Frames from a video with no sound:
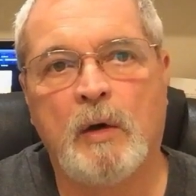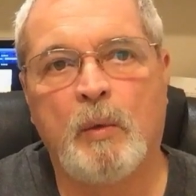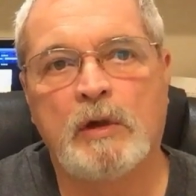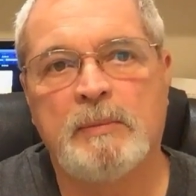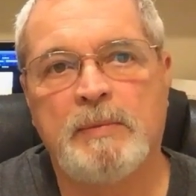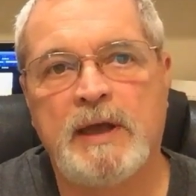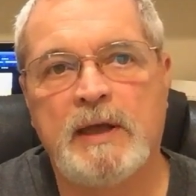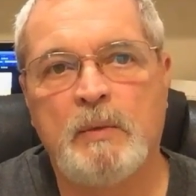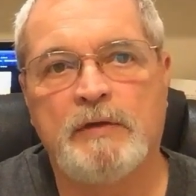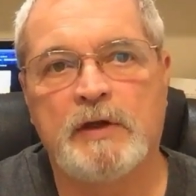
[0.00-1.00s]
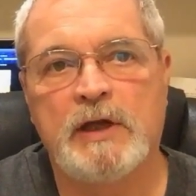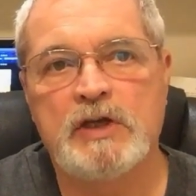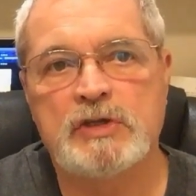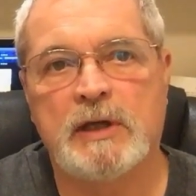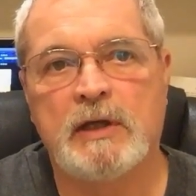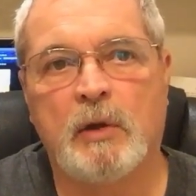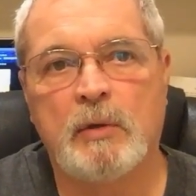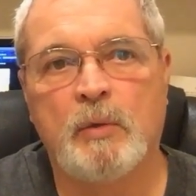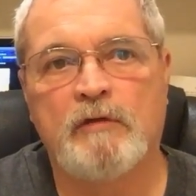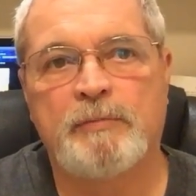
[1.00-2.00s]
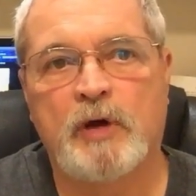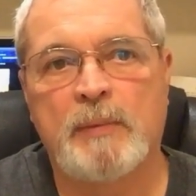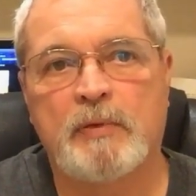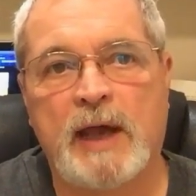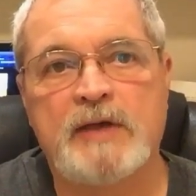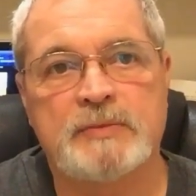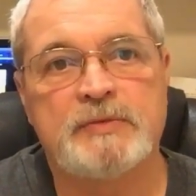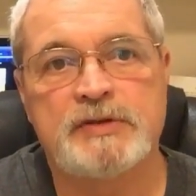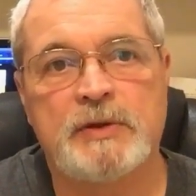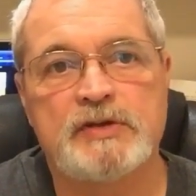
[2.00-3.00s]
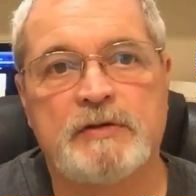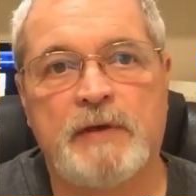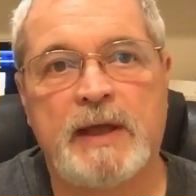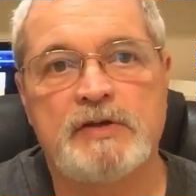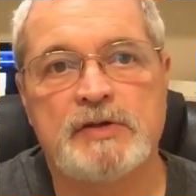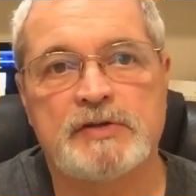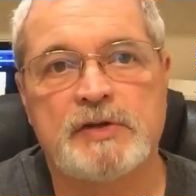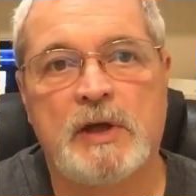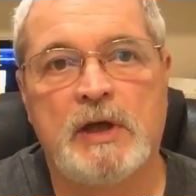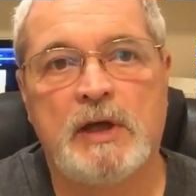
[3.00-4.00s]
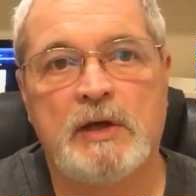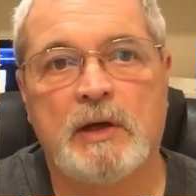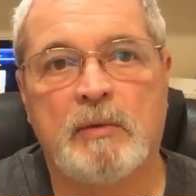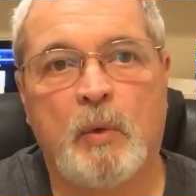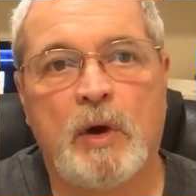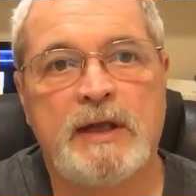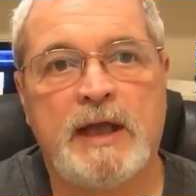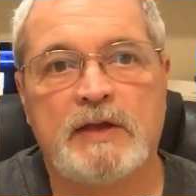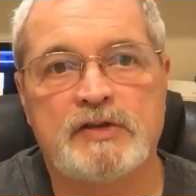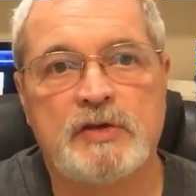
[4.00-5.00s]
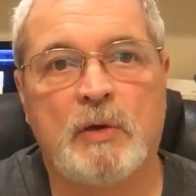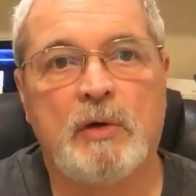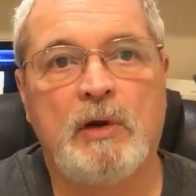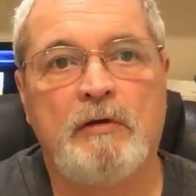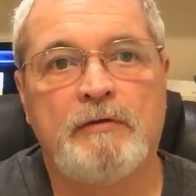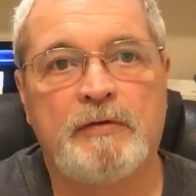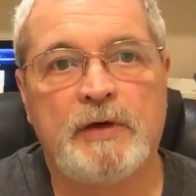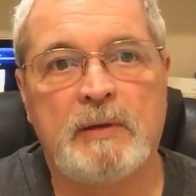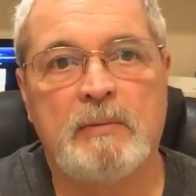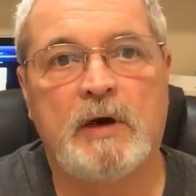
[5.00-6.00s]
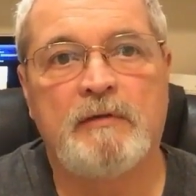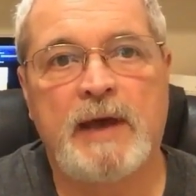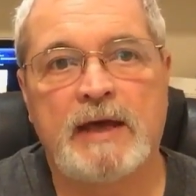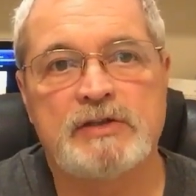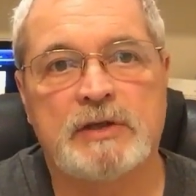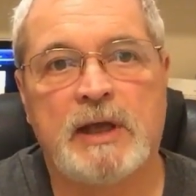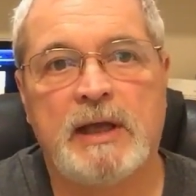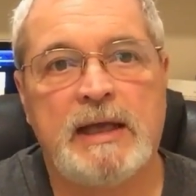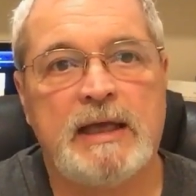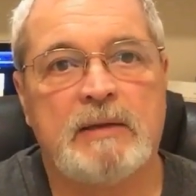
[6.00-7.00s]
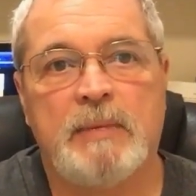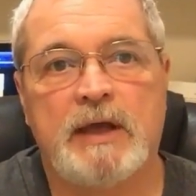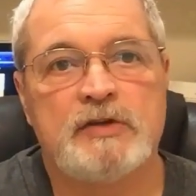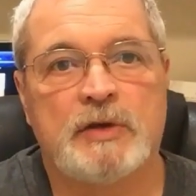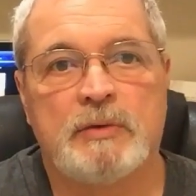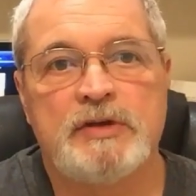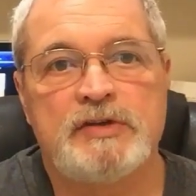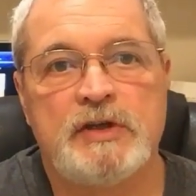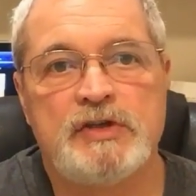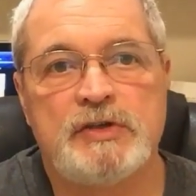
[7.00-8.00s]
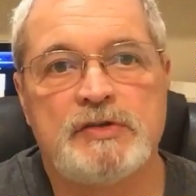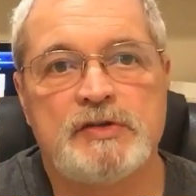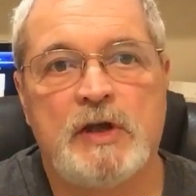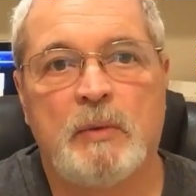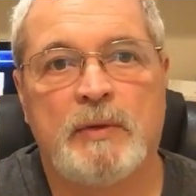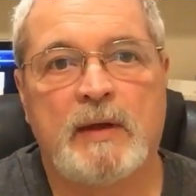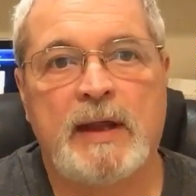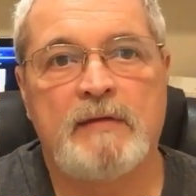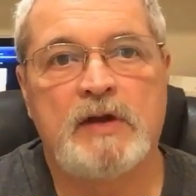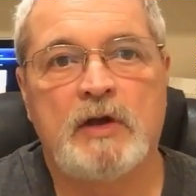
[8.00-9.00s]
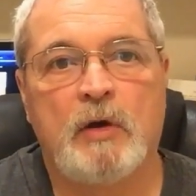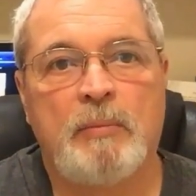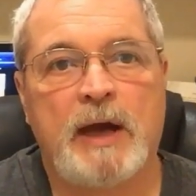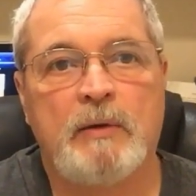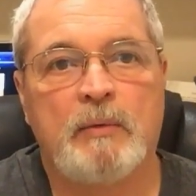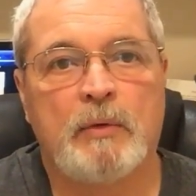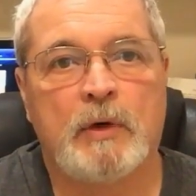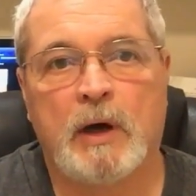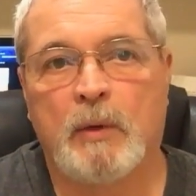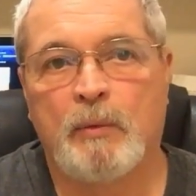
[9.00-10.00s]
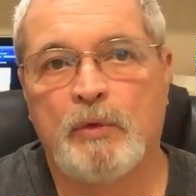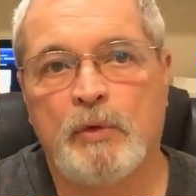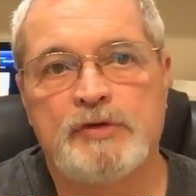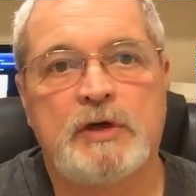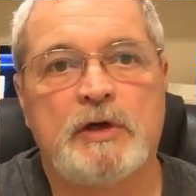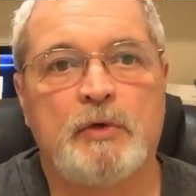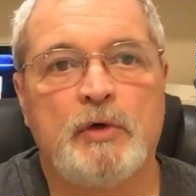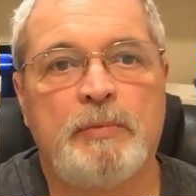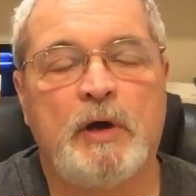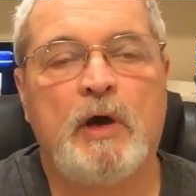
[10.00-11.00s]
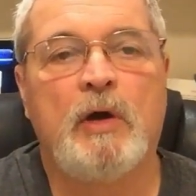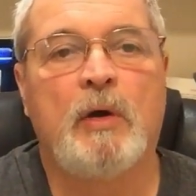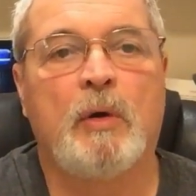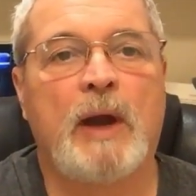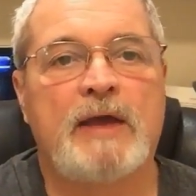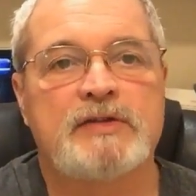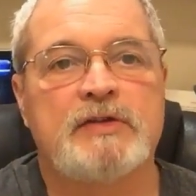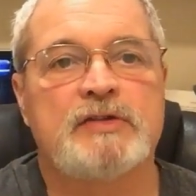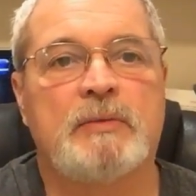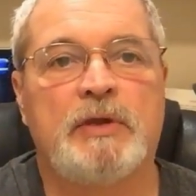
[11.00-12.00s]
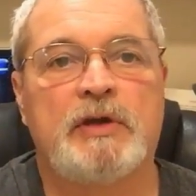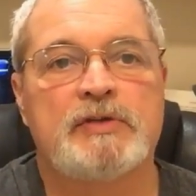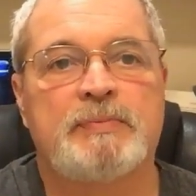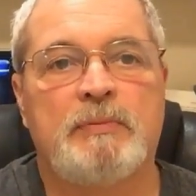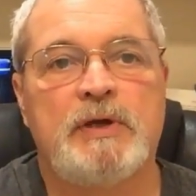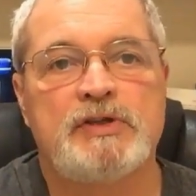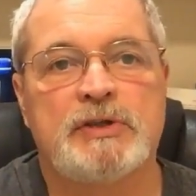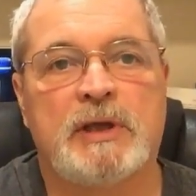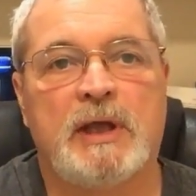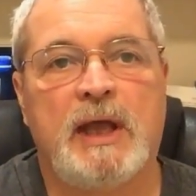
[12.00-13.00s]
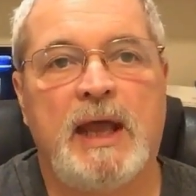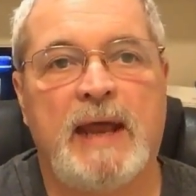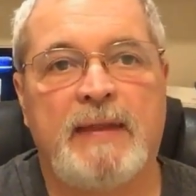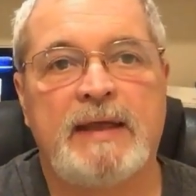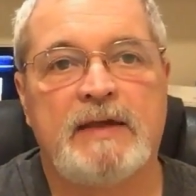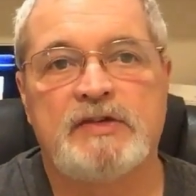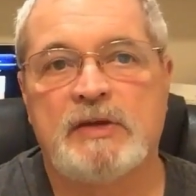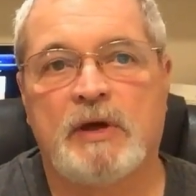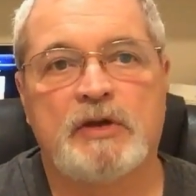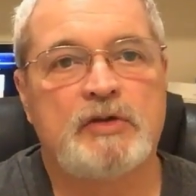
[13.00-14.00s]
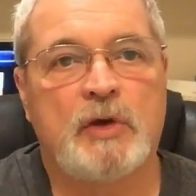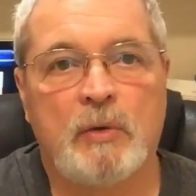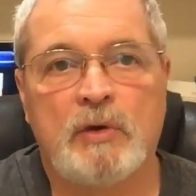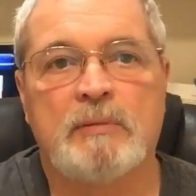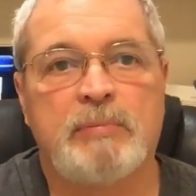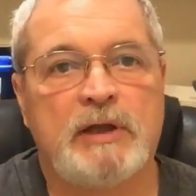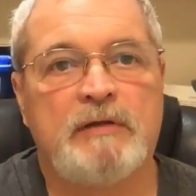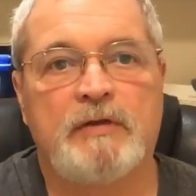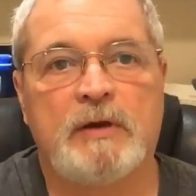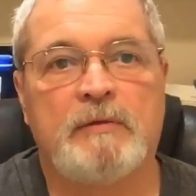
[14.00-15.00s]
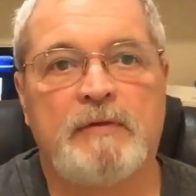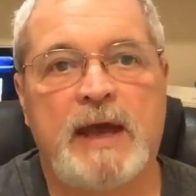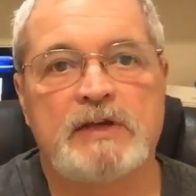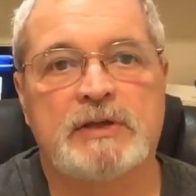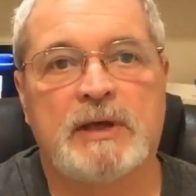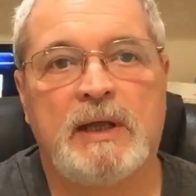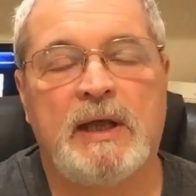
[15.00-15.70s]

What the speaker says: Well, to begin with, initially, lone wolf prepper has some serious advantages. Number one, he has total freedom of action. He can make his own decisions without having to go by rules in a group or asking some leader's permission. And that gives him a total, complete freedom of action.